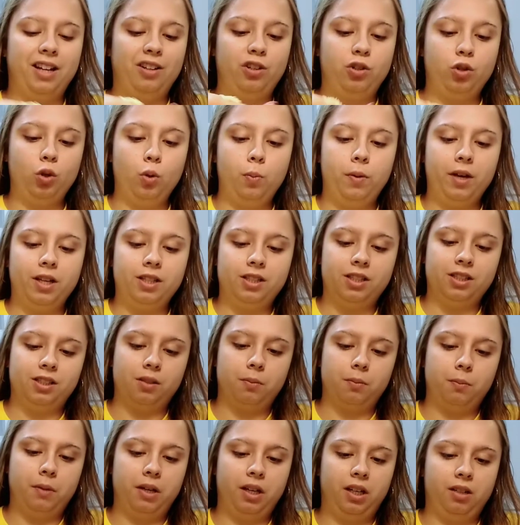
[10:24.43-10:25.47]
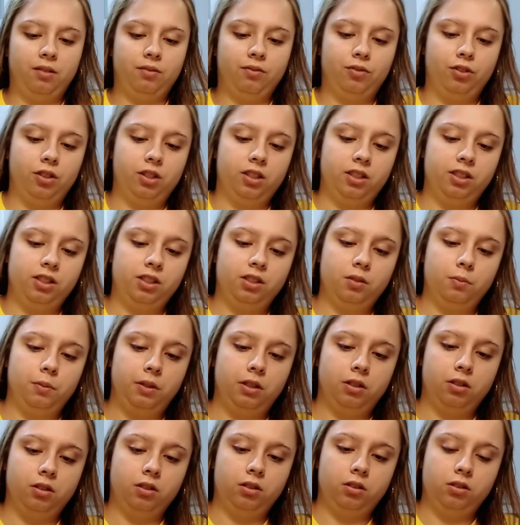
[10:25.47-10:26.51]
might need 2 pieces of bacon for this, to
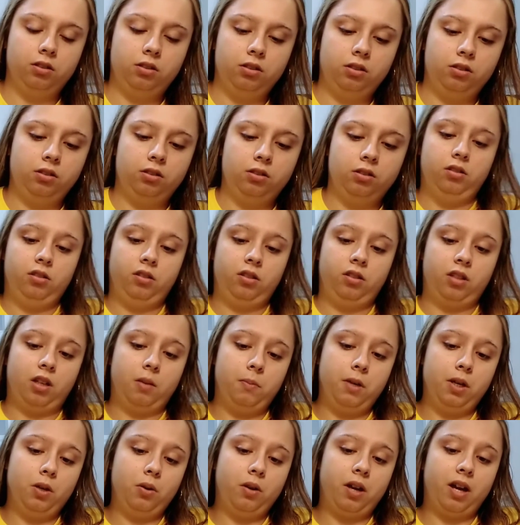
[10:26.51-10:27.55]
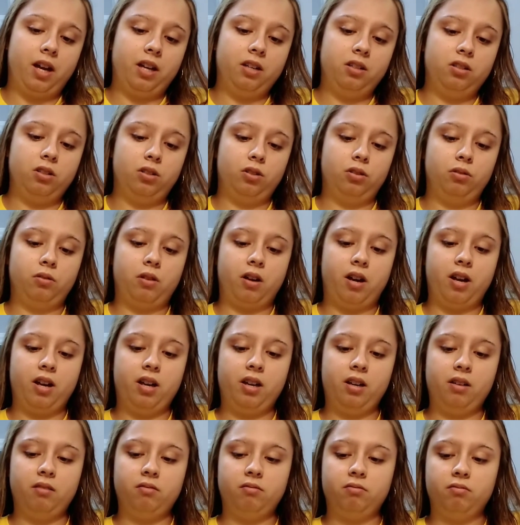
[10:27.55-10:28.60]
be honest. That'd be okay too,
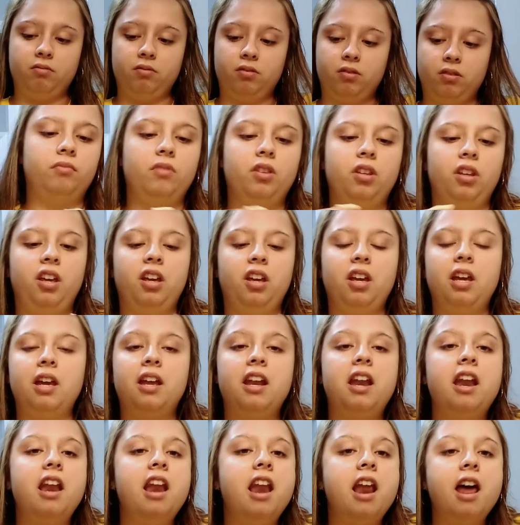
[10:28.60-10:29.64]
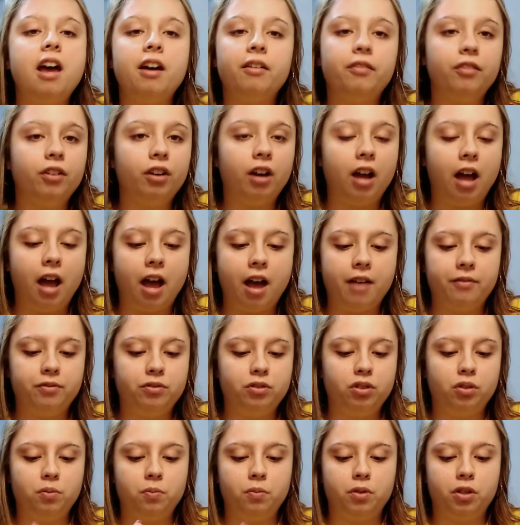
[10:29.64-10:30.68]
right? Can't never have
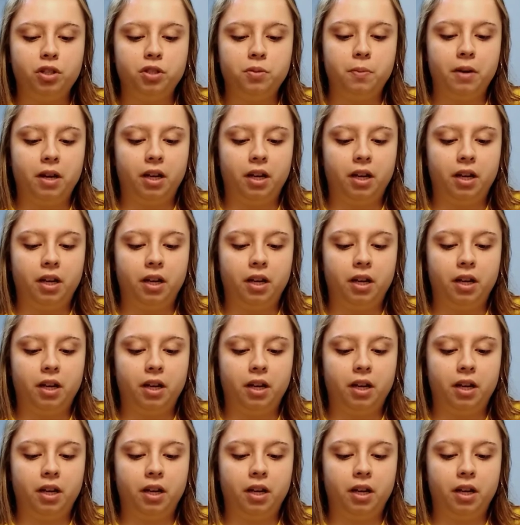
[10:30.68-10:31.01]
too much